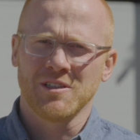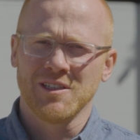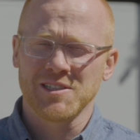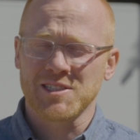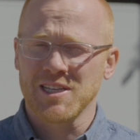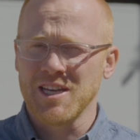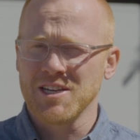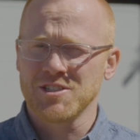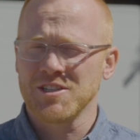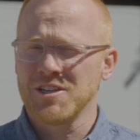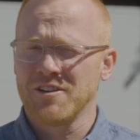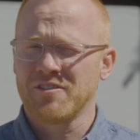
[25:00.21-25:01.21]
the listing
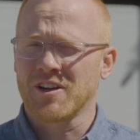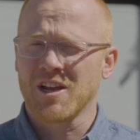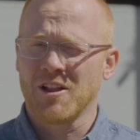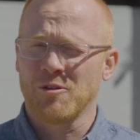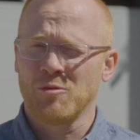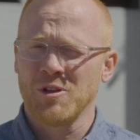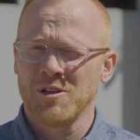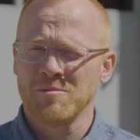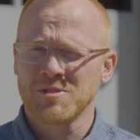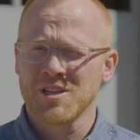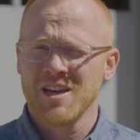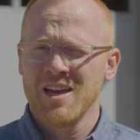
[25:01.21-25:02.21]
agent here for Keller
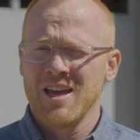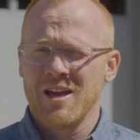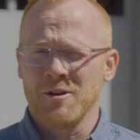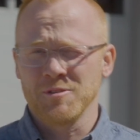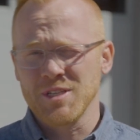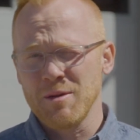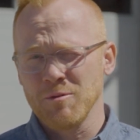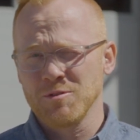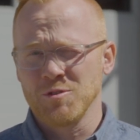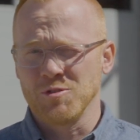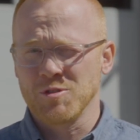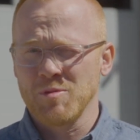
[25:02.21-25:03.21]
Williams. And I was able
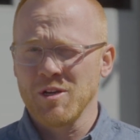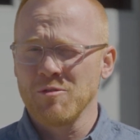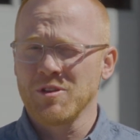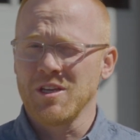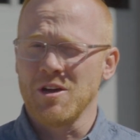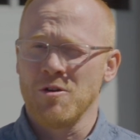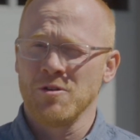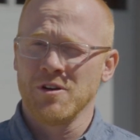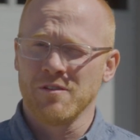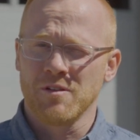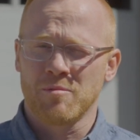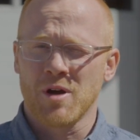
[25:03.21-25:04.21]
to speak with the owner
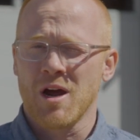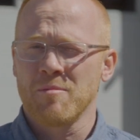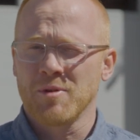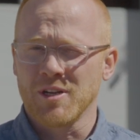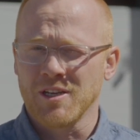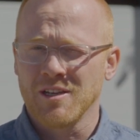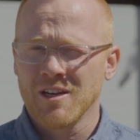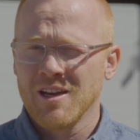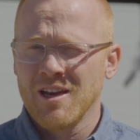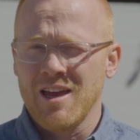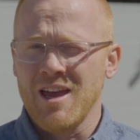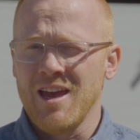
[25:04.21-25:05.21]
of the property,
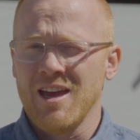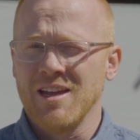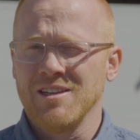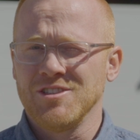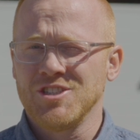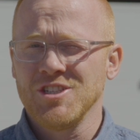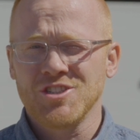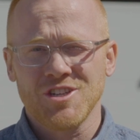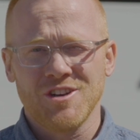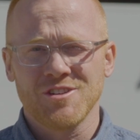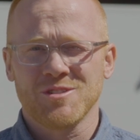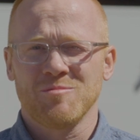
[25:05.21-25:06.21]
and she
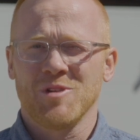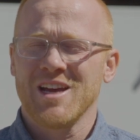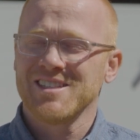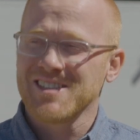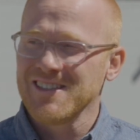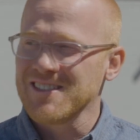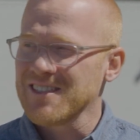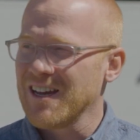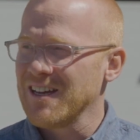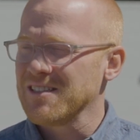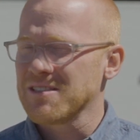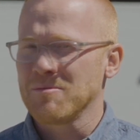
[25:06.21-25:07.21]
shared some nice
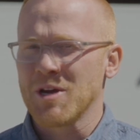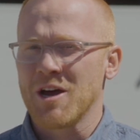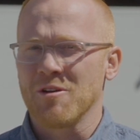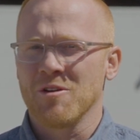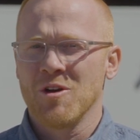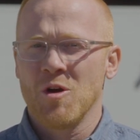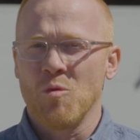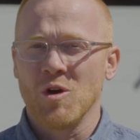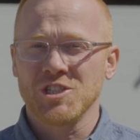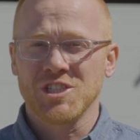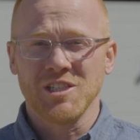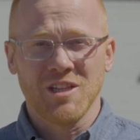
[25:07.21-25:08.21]
insights about
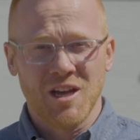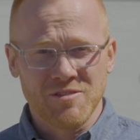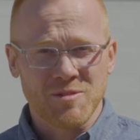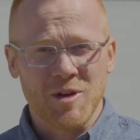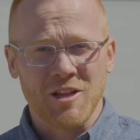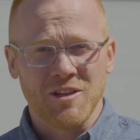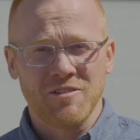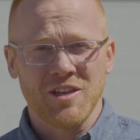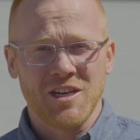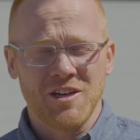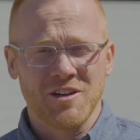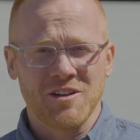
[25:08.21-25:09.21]
what she loves about
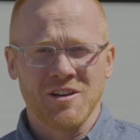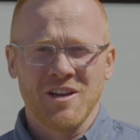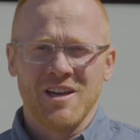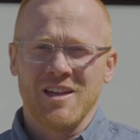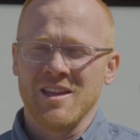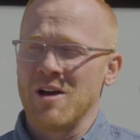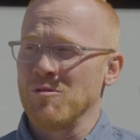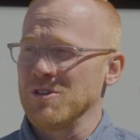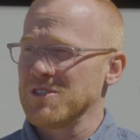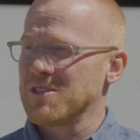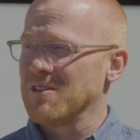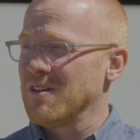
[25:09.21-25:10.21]
living here. And that
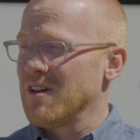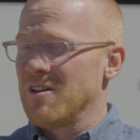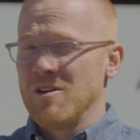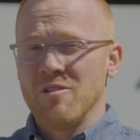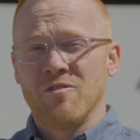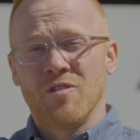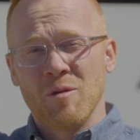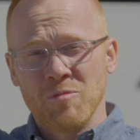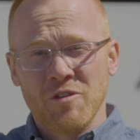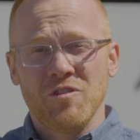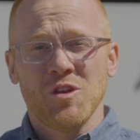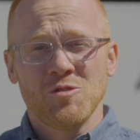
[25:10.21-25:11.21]
was from
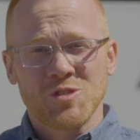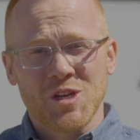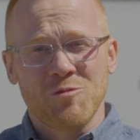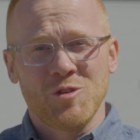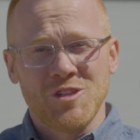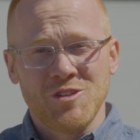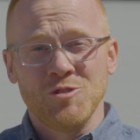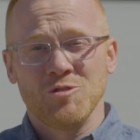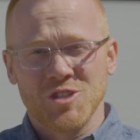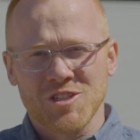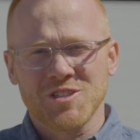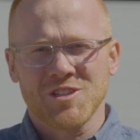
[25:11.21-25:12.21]
the views that you
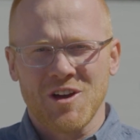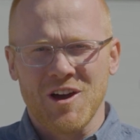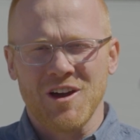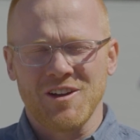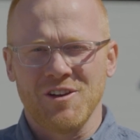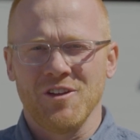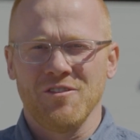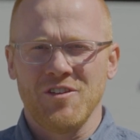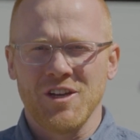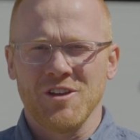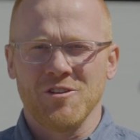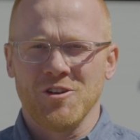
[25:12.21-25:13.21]
just saw here on the
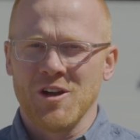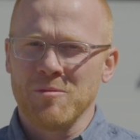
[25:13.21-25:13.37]
video. You're